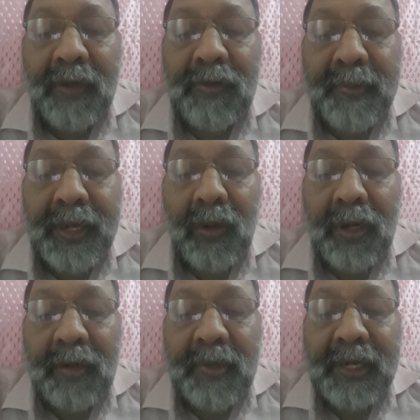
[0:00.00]
of the
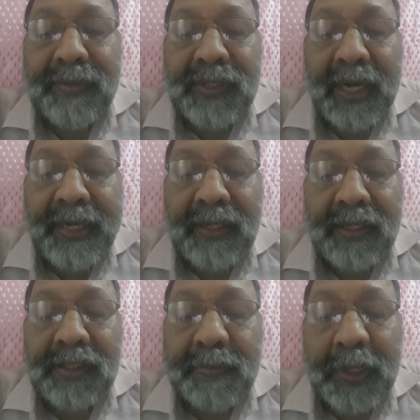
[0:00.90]
minority becomes
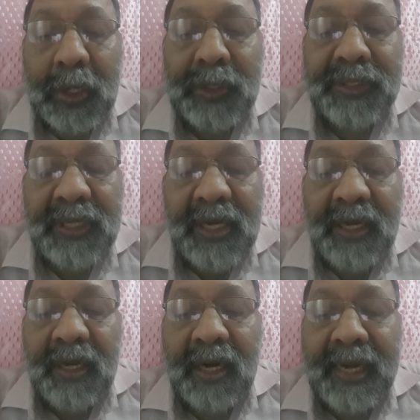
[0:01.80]
writers, because
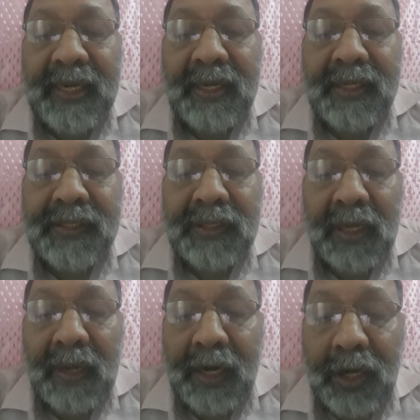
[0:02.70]
writers
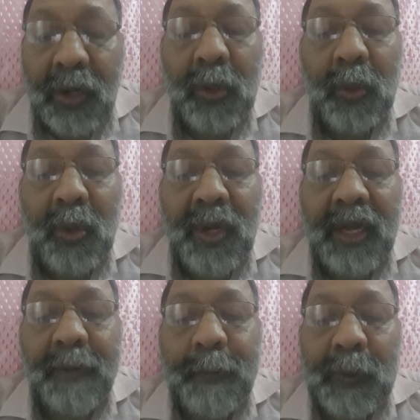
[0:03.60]
undergo
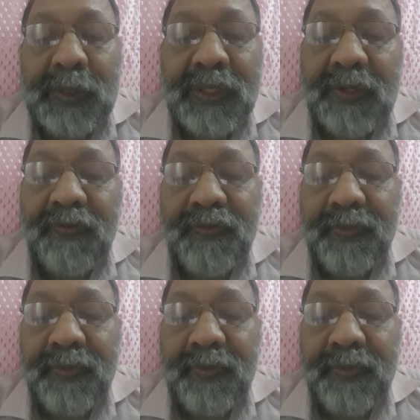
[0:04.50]
a process of